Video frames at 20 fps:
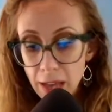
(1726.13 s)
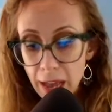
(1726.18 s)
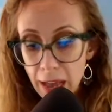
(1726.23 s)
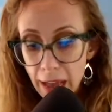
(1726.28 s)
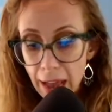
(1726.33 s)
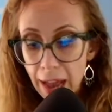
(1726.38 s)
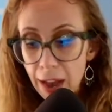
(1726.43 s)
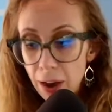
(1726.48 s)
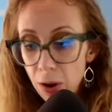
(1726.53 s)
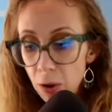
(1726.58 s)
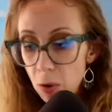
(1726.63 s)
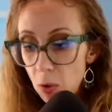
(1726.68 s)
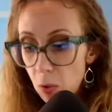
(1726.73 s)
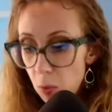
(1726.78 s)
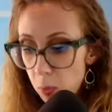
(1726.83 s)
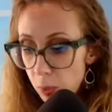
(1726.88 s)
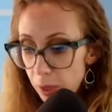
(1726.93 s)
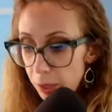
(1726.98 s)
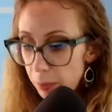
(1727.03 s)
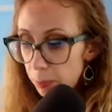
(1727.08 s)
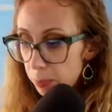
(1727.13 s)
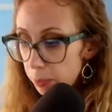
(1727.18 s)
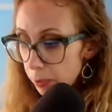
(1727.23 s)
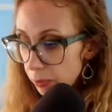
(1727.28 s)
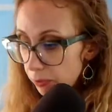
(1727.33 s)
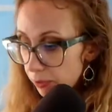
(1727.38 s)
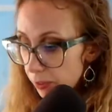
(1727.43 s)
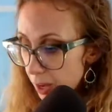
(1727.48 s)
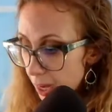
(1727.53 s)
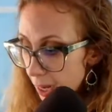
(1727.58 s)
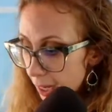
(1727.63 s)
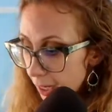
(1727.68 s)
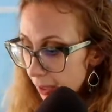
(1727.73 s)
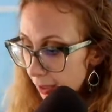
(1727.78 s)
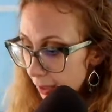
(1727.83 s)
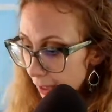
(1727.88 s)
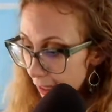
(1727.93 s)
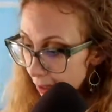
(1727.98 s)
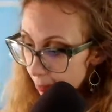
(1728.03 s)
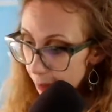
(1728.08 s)
how we provide
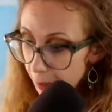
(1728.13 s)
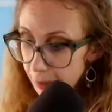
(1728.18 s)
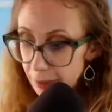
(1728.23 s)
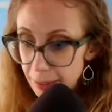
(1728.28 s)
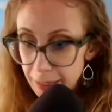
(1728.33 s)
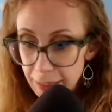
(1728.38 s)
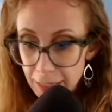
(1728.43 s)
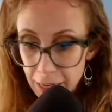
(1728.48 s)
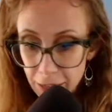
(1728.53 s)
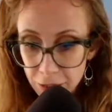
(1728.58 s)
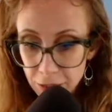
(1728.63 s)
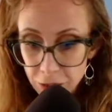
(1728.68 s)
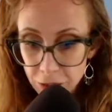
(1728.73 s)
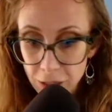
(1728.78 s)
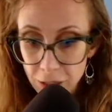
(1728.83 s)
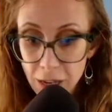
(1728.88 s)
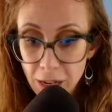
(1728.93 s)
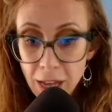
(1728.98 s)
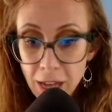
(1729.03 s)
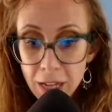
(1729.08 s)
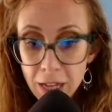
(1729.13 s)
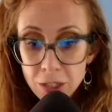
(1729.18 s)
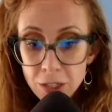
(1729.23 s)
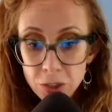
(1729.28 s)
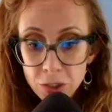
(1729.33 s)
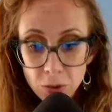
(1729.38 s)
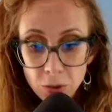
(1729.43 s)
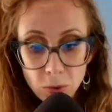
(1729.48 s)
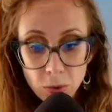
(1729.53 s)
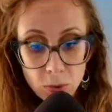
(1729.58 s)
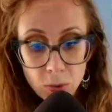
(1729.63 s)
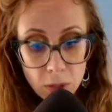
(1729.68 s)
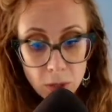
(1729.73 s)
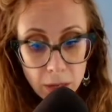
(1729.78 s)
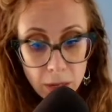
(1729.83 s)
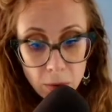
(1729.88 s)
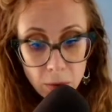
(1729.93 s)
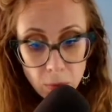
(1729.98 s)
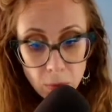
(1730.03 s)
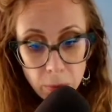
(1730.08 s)
email seduction to
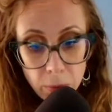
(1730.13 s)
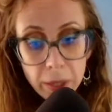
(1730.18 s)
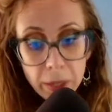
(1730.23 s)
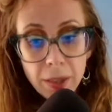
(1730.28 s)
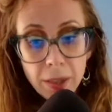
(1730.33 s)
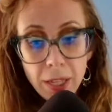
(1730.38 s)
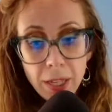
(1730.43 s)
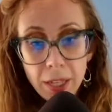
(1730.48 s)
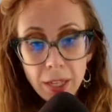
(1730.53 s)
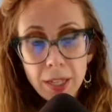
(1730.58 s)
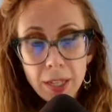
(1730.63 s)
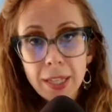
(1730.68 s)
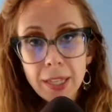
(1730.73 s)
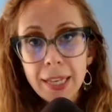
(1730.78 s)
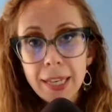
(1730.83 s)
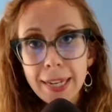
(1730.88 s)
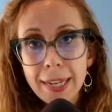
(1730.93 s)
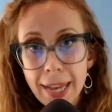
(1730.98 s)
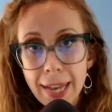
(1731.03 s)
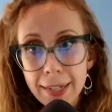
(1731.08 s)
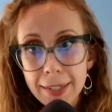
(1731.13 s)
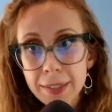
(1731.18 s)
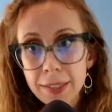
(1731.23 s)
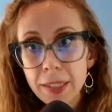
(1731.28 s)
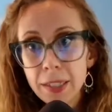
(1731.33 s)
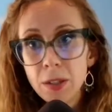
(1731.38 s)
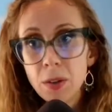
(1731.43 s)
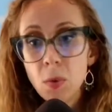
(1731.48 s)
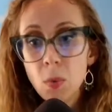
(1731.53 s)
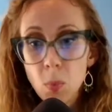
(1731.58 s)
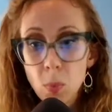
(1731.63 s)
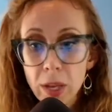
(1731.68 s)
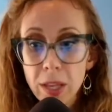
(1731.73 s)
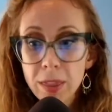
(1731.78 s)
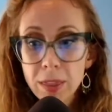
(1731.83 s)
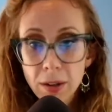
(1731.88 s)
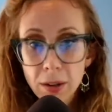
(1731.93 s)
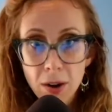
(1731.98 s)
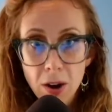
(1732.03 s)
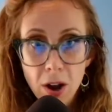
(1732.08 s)
really connecting with
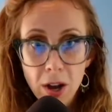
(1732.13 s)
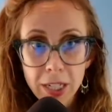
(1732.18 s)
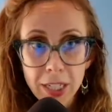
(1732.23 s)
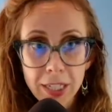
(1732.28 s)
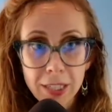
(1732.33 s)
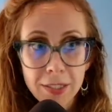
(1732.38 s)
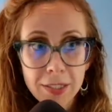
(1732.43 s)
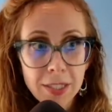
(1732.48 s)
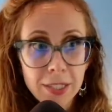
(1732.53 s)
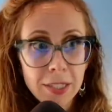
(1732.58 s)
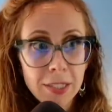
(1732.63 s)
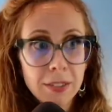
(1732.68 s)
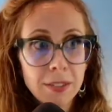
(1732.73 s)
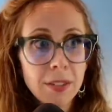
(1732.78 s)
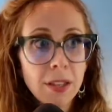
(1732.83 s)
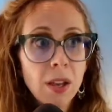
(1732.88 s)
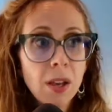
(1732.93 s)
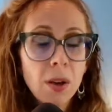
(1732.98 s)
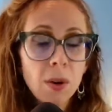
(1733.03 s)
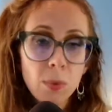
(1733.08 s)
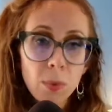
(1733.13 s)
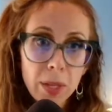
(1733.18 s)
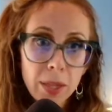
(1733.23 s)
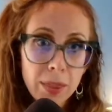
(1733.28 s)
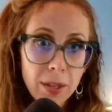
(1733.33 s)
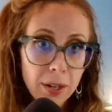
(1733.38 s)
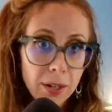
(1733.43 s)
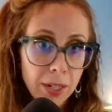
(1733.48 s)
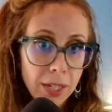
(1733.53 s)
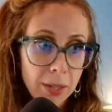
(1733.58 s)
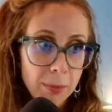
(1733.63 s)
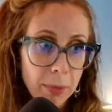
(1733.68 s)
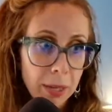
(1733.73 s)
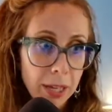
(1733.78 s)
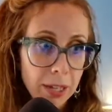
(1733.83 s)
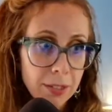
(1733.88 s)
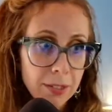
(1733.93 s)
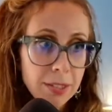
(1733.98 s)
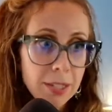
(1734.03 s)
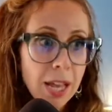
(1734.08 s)
our audiences, with our
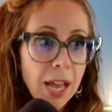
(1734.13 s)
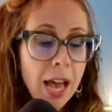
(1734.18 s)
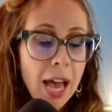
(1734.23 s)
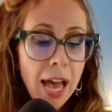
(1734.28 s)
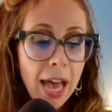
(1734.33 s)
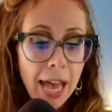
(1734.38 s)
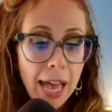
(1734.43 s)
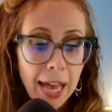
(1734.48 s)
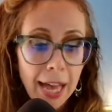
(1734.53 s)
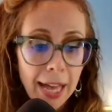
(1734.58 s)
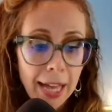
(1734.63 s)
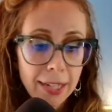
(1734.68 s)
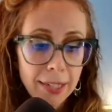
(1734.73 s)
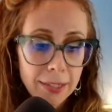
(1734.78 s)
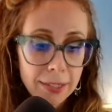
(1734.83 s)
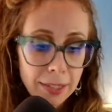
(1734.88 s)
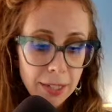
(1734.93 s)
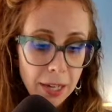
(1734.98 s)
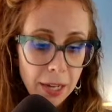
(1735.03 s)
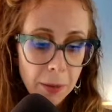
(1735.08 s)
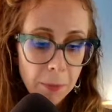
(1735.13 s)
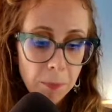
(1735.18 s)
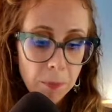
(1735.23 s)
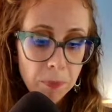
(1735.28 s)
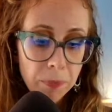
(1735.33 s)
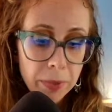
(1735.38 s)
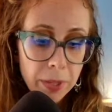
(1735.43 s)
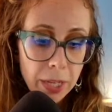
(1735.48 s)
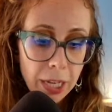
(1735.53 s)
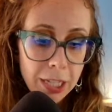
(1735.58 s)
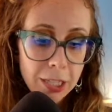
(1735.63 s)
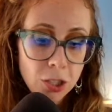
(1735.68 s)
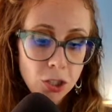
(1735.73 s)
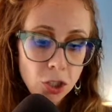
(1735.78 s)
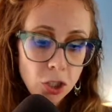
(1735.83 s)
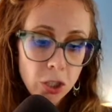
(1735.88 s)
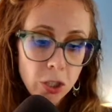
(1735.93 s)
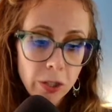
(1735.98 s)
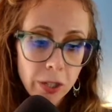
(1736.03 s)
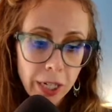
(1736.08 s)
emails, and
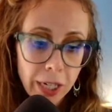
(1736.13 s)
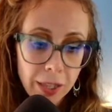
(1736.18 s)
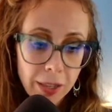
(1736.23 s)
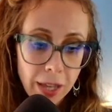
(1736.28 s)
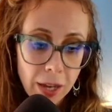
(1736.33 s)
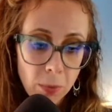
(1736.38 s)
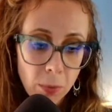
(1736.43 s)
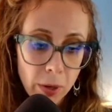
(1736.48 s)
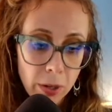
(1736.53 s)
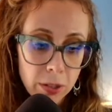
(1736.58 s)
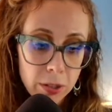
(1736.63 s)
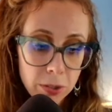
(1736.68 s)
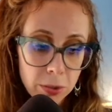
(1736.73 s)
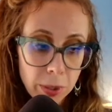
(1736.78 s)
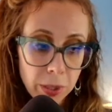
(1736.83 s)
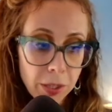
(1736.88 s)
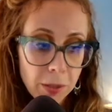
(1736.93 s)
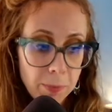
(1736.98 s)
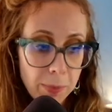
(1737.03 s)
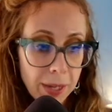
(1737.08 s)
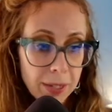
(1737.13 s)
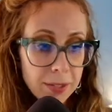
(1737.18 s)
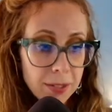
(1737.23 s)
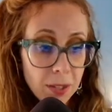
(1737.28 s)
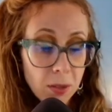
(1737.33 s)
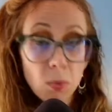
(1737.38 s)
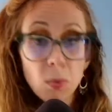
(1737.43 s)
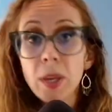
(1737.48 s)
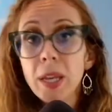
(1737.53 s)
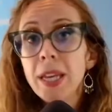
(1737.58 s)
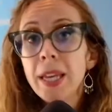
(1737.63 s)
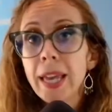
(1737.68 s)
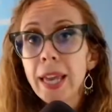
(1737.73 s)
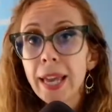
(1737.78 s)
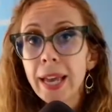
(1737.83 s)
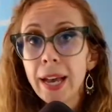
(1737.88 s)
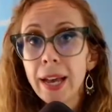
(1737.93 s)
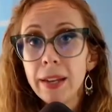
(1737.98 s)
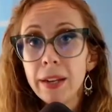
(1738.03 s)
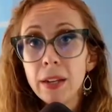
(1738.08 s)
ensuring that we are doing the best that we
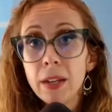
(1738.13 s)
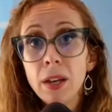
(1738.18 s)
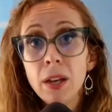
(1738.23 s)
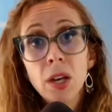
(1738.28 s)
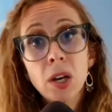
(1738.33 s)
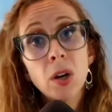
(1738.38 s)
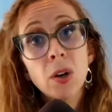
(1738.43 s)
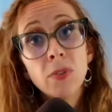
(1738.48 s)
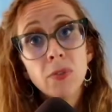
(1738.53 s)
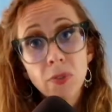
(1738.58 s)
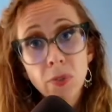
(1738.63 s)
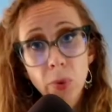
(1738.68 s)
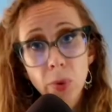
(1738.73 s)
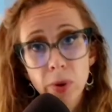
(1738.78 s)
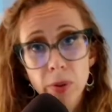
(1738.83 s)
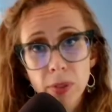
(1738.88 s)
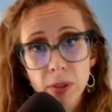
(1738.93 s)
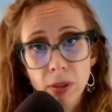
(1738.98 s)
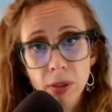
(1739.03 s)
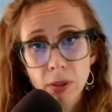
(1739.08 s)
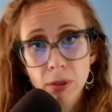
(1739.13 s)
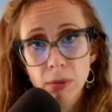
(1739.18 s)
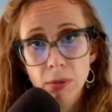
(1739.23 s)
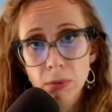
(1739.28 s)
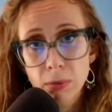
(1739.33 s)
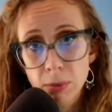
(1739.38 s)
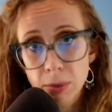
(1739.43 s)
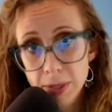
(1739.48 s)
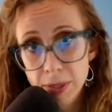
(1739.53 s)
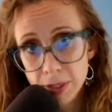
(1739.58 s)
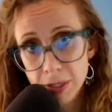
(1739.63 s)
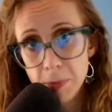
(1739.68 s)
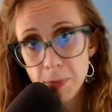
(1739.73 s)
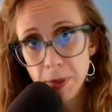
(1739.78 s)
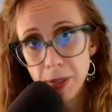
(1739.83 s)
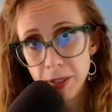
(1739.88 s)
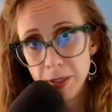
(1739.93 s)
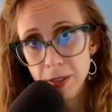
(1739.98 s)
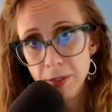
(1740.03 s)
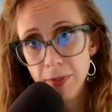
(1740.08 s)
can for the
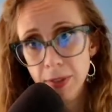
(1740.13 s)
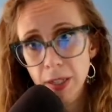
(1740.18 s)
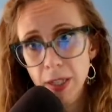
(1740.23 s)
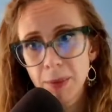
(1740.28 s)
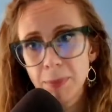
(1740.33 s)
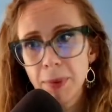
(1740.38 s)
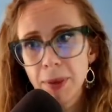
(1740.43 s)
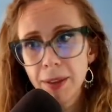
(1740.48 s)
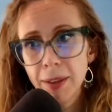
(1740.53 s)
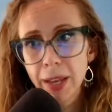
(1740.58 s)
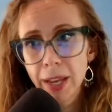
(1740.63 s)
recipient of the email